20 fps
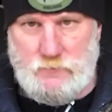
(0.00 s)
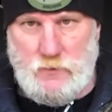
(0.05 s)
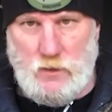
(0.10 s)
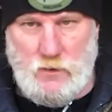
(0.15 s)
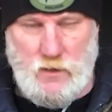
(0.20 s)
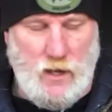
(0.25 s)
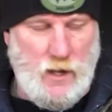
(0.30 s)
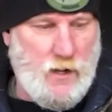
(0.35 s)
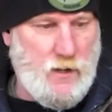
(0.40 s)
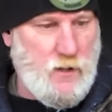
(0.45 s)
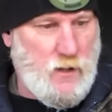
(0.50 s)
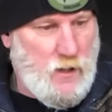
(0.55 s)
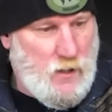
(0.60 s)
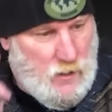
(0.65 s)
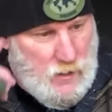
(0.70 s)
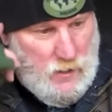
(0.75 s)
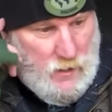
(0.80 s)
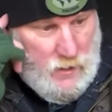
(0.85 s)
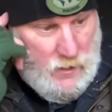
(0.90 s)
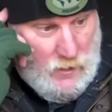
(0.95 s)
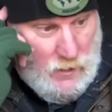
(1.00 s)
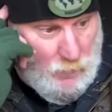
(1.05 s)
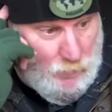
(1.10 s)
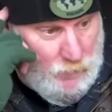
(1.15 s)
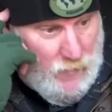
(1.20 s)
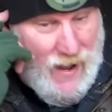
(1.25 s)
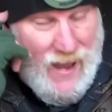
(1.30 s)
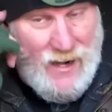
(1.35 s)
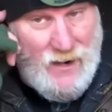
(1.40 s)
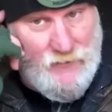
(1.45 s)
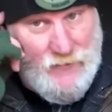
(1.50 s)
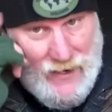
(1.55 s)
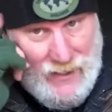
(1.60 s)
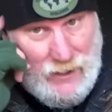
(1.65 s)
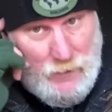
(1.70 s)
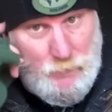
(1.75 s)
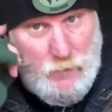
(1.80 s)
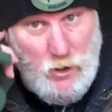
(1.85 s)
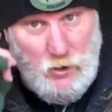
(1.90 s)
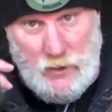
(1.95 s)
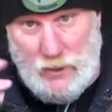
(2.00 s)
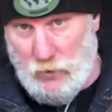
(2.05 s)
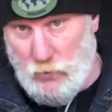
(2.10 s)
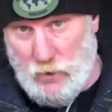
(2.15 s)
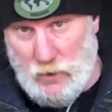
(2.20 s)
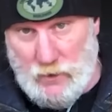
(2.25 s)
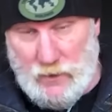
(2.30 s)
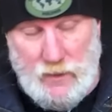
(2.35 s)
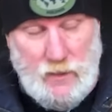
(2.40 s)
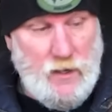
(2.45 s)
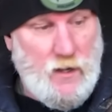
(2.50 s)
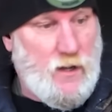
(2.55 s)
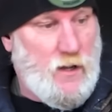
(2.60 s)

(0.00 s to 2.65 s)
okay? The, and availability really.